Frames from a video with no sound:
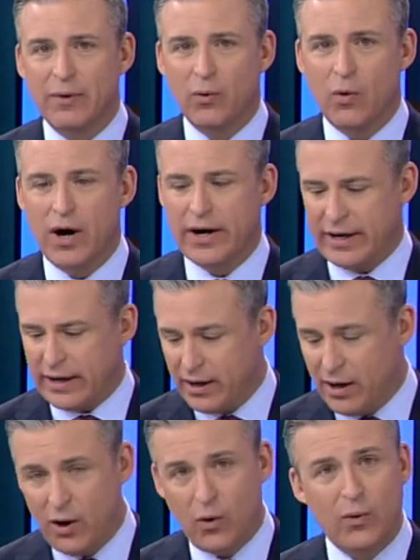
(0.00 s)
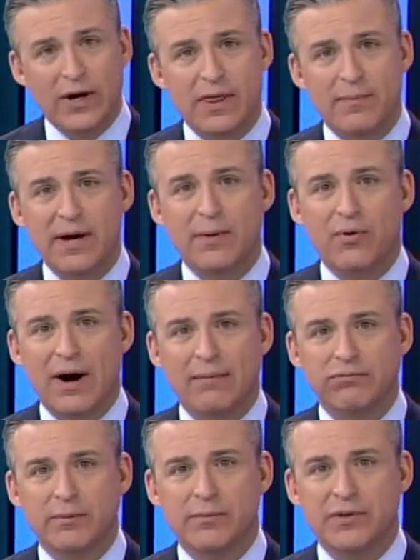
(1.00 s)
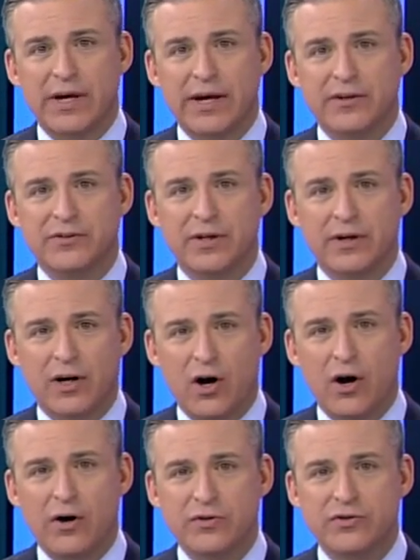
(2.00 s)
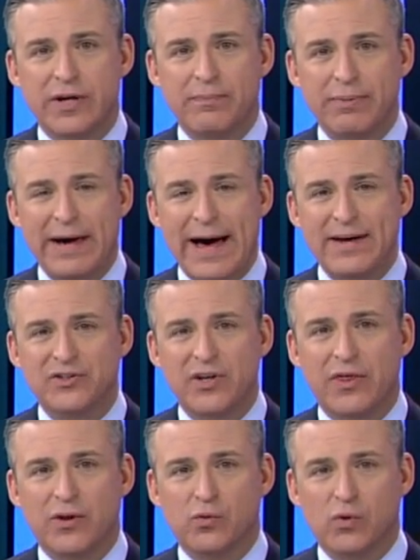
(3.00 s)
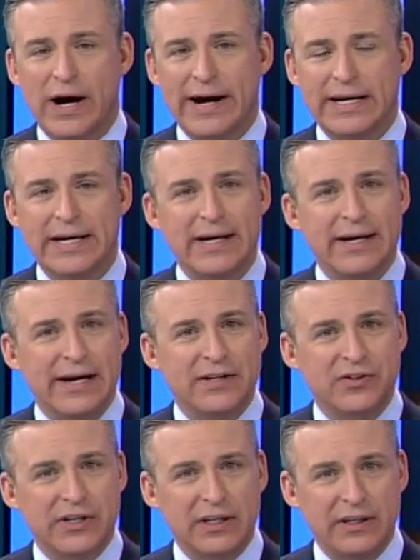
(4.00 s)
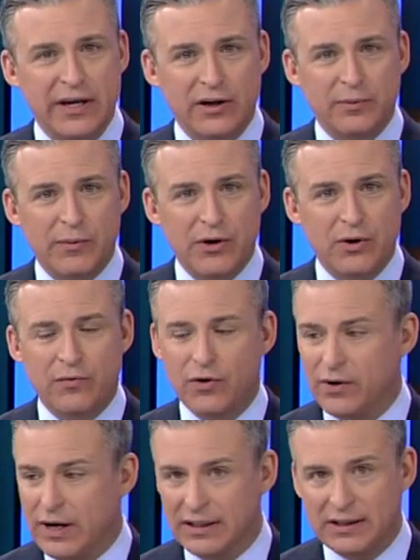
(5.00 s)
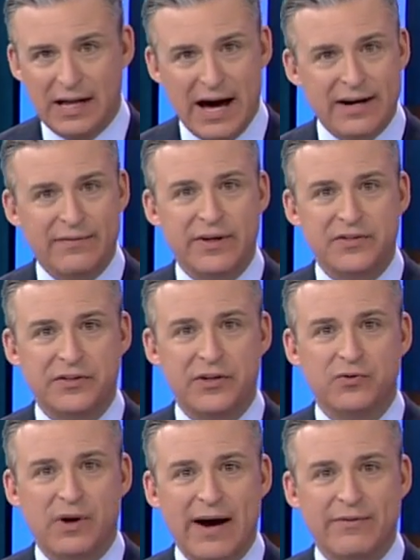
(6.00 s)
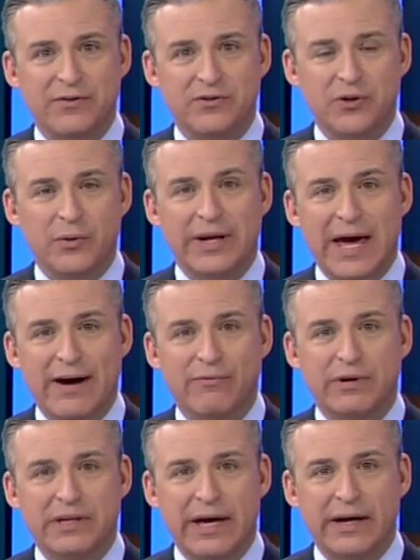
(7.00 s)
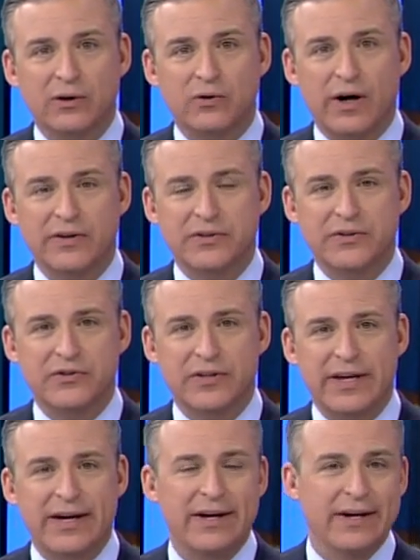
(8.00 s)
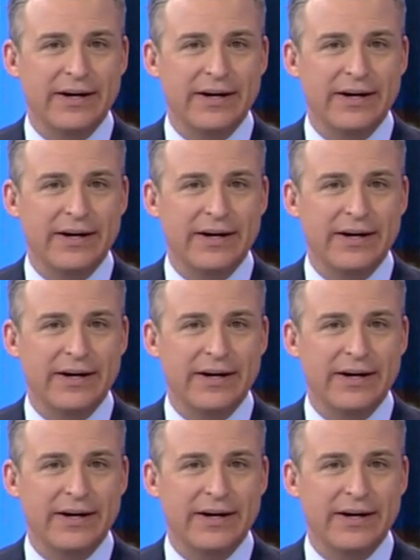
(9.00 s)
Milwaukee. One of the big problems is cars that pass on the right. It's an illegal maneuver. A lot of us see drivers do it every day across the city.